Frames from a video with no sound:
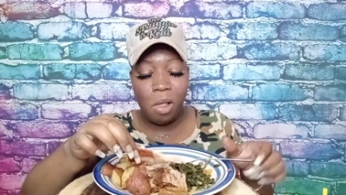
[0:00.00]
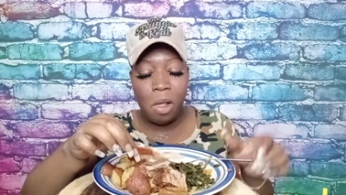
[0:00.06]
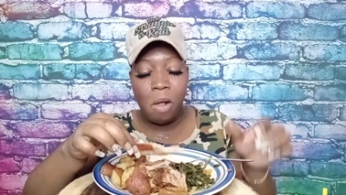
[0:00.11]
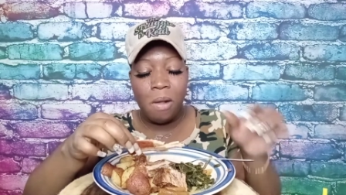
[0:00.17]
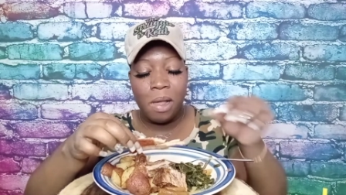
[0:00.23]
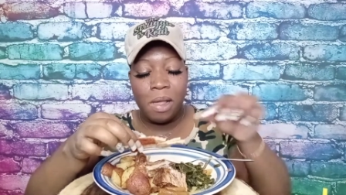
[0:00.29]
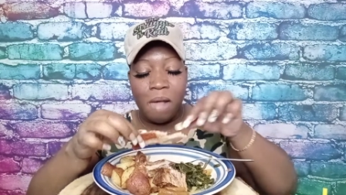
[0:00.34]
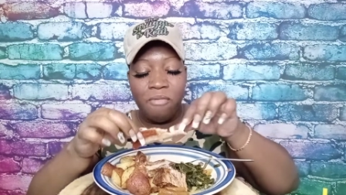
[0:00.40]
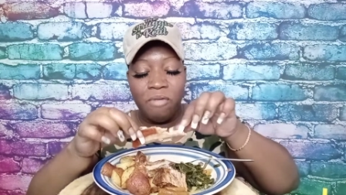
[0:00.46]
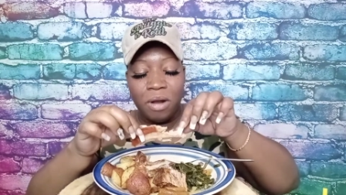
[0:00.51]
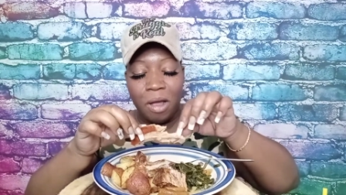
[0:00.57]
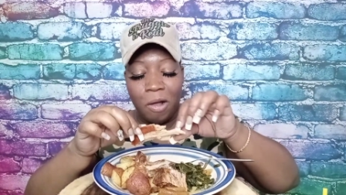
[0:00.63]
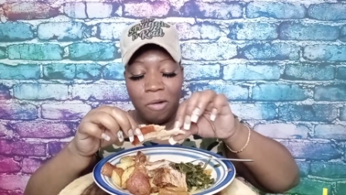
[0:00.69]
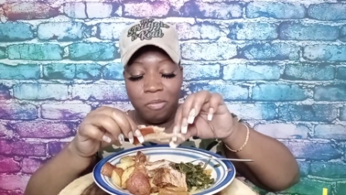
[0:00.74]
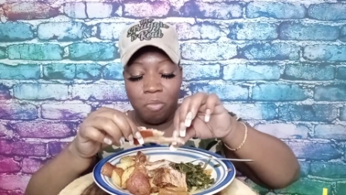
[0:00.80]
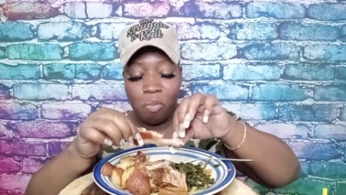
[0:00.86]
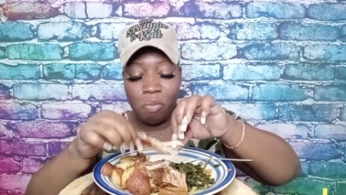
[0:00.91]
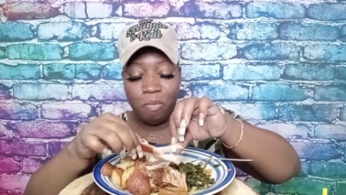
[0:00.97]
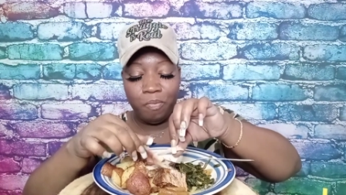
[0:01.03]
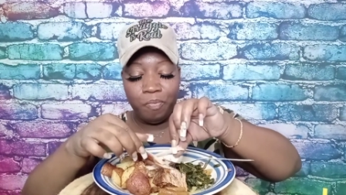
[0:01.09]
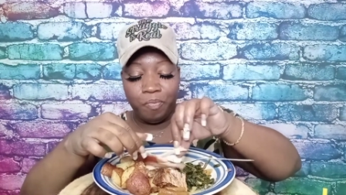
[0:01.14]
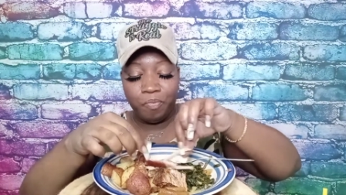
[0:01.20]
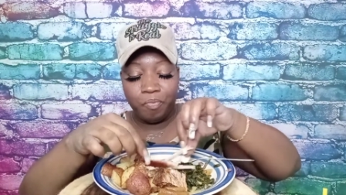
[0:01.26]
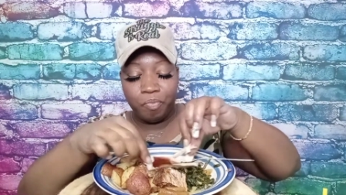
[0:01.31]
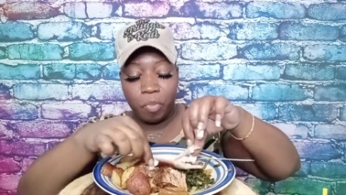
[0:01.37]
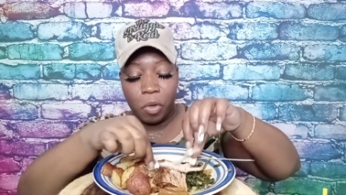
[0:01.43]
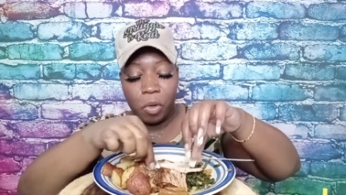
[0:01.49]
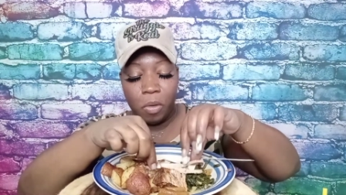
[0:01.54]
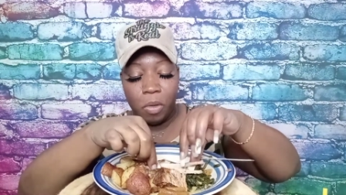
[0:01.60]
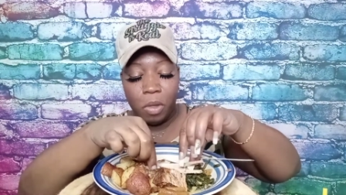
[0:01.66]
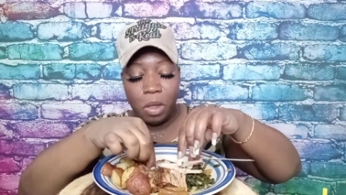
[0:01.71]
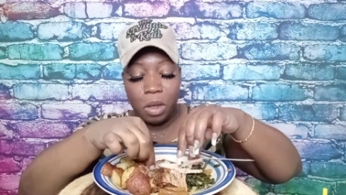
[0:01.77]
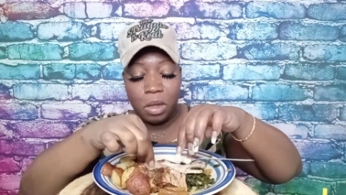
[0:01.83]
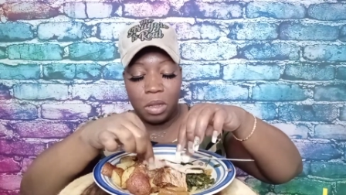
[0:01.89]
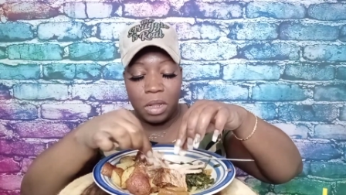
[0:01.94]
Okay, y'all finna go.
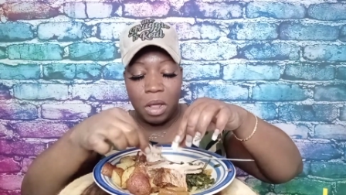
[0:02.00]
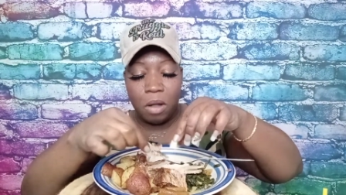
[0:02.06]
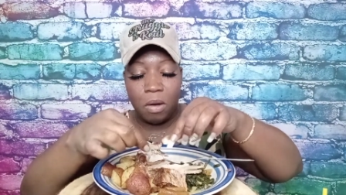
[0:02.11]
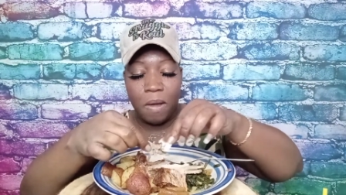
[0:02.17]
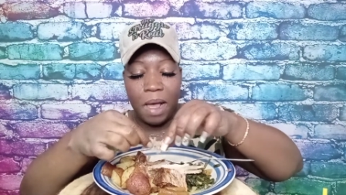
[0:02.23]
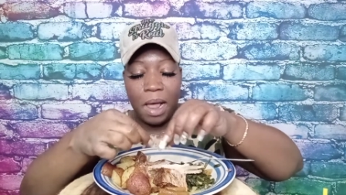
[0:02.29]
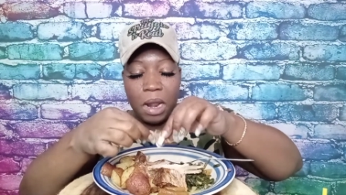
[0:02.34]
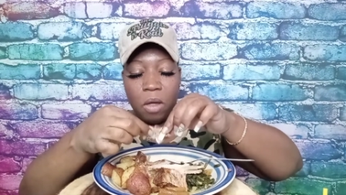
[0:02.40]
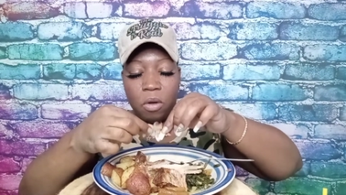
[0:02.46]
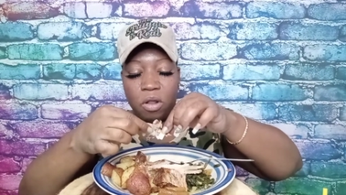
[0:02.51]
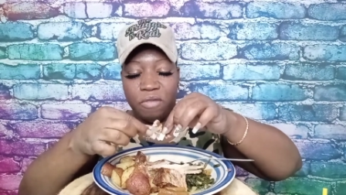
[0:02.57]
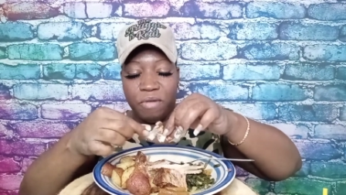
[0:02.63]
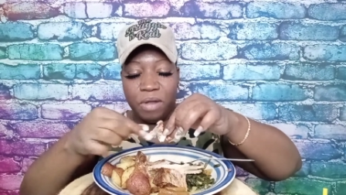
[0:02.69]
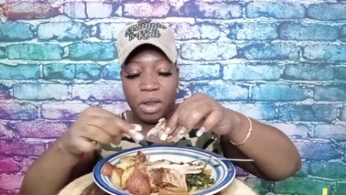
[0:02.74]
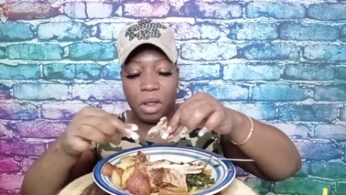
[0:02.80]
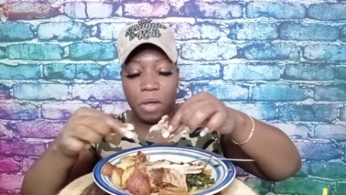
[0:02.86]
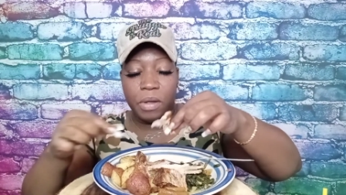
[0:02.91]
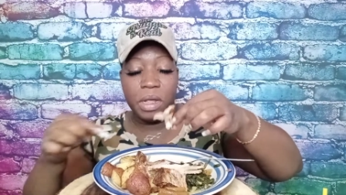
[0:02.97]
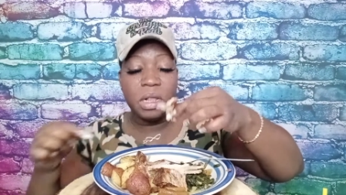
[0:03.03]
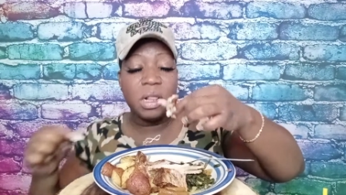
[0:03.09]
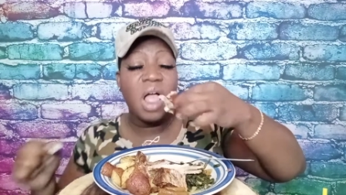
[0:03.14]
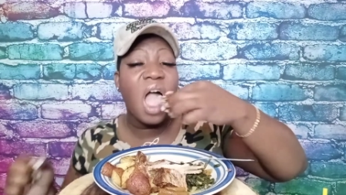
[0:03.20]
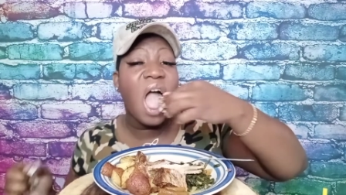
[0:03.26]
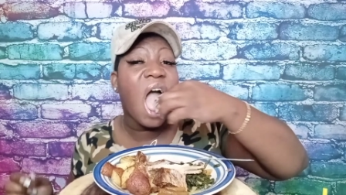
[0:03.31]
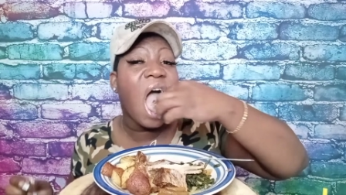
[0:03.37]
I don't know how long this video is.